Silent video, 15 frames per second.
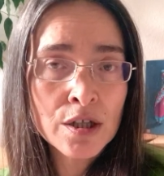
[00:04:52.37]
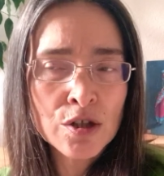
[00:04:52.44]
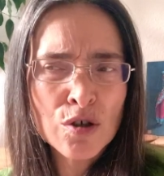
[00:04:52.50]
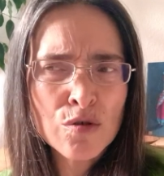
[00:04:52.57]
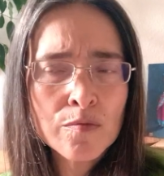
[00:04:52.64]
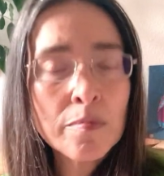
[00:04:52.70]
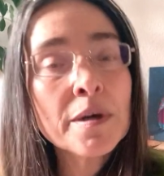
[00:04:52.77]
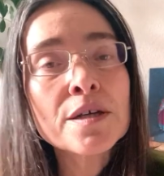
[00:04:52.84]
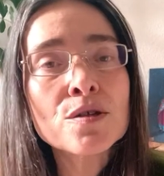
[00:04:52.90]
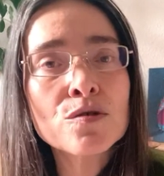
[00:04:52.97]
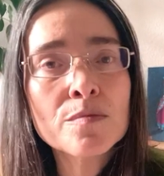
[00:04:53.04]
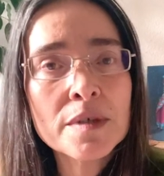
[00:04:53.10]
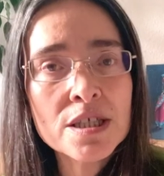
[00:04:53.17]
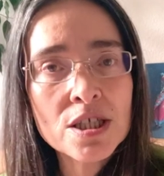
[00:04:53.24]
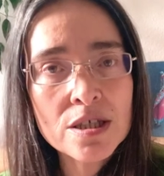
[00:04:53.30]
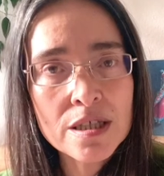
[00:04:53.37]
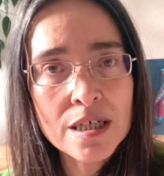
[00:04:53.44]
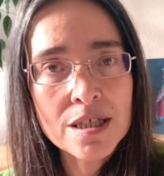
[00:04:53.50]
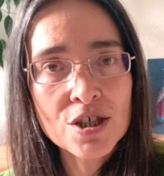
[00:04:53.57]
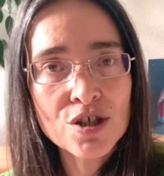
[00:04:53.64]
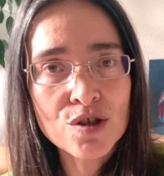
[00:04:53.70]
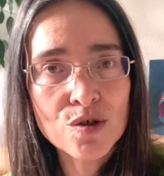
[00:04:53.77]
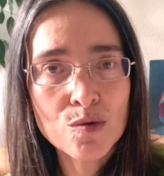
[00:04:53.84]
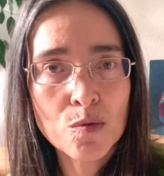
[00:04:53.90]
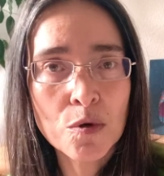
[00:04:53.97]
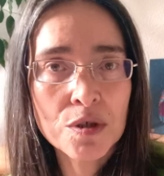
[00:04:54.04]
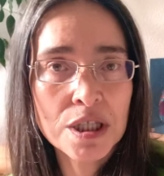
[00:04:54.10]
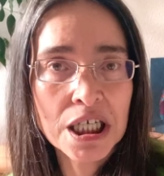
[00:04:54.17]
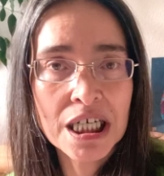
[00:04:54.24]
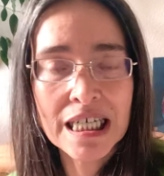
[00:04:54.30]
don't pay too much attention to
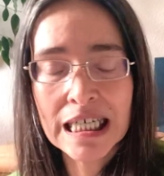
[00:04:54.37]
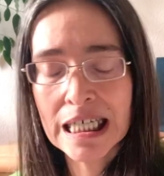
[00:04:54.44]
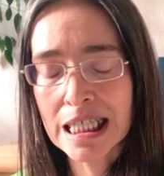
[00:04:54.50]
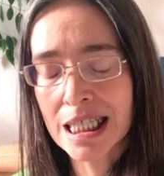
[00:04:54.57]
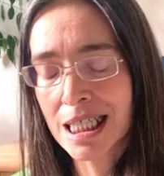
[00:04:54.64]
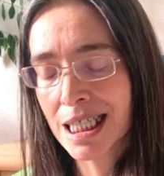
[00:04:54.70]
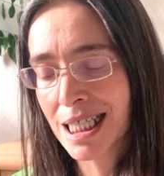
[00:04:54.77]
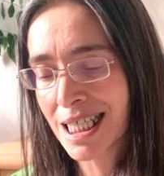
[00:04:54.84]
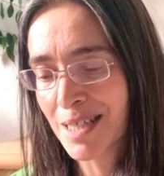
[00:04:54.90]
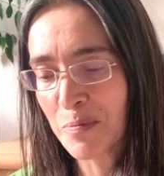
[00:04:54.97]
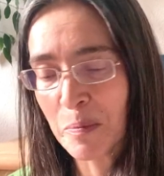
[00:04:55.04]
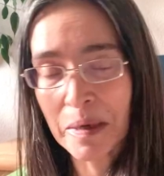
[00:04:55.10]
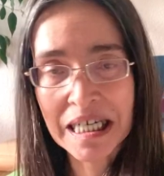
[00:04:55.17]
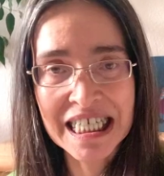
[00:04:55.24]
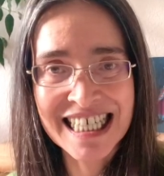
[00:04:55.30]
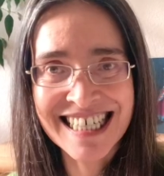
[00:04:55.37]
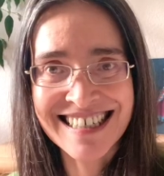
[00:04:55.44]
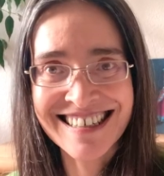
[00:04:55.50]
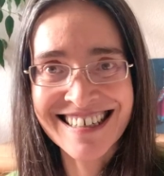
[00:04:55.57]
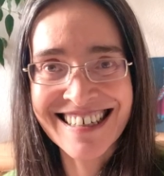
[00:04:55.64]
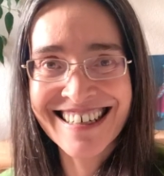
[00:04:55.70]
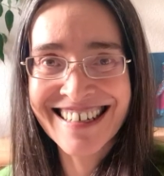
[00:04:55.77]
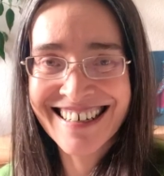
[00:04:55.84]
what they eat, basically.